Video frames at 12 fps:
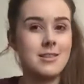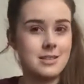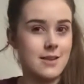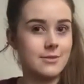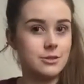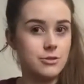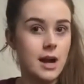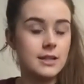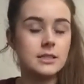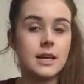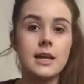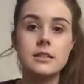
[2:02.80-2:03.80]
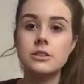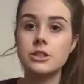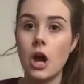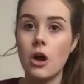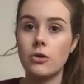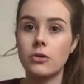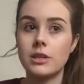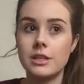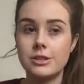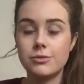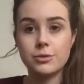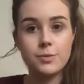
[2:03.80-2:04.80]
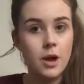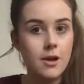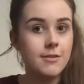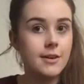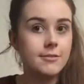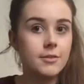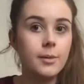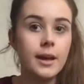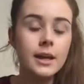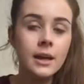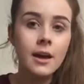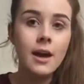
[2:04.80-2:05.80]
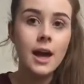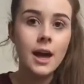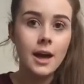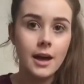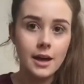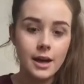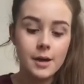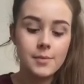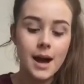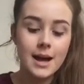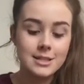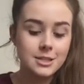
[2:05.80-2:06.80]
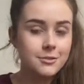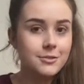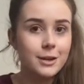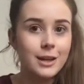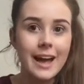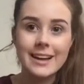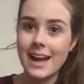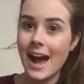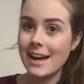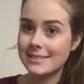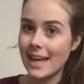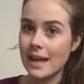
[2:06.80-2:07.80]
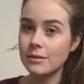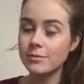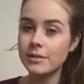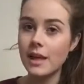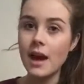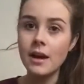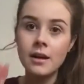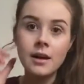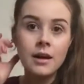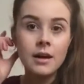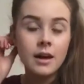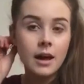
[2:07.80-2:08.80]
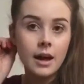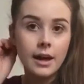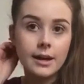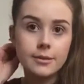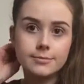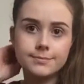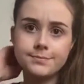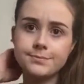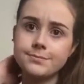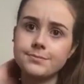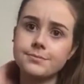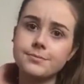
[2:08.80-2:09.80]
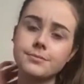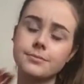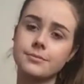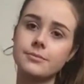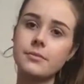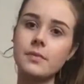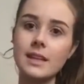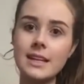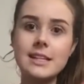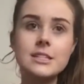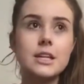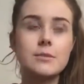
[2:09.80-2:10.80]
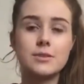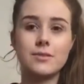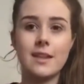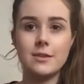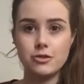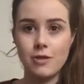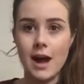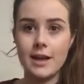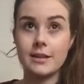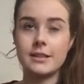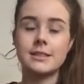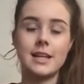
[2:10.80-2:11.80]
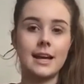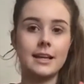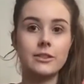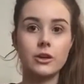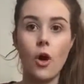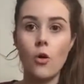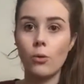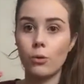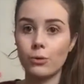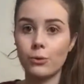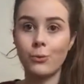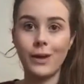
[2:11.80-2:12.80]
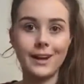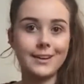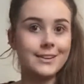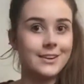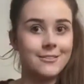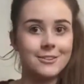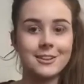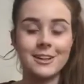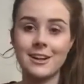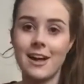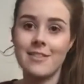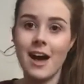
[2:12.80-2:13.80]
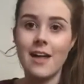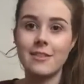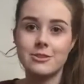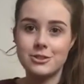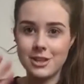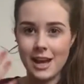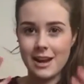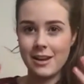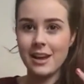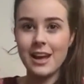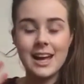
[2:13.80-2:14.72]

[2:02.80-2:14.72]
and having dry skin, so this was perfect for me, um, and I do feel like it has helped that, um, in terms of like the dryness, like the cold, wind and everything like that that just kind of